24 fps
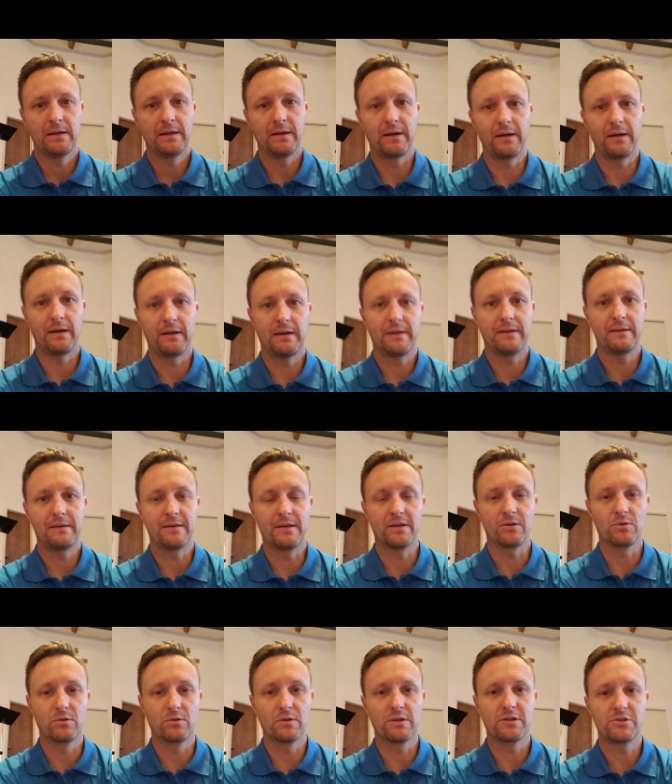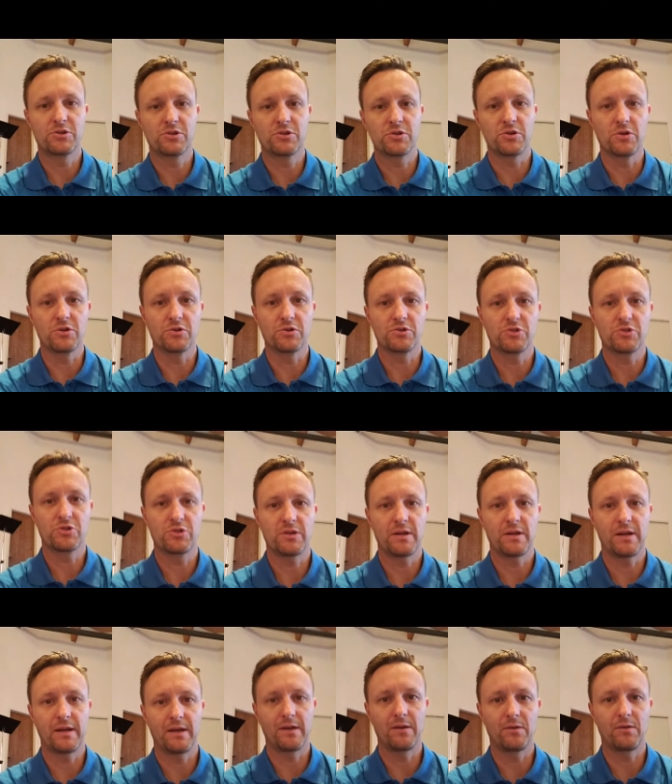uh, the early church
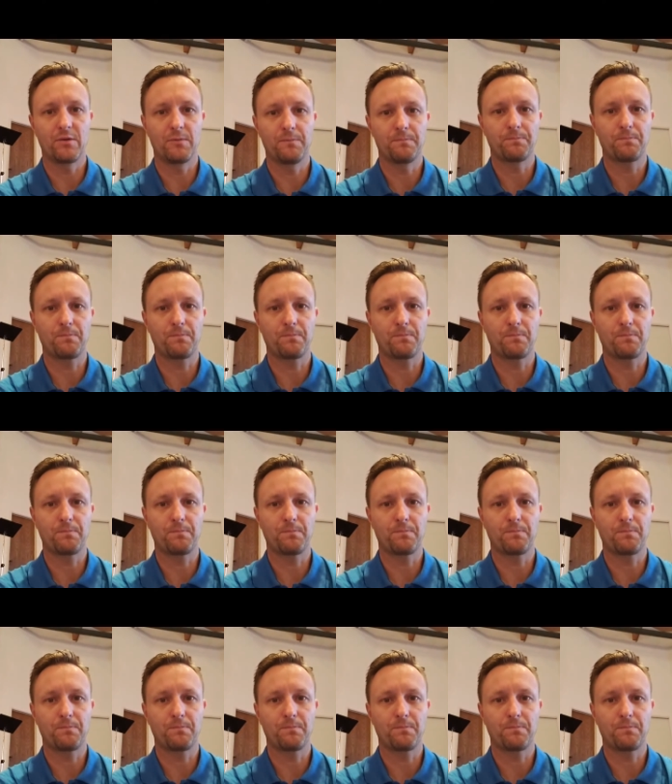and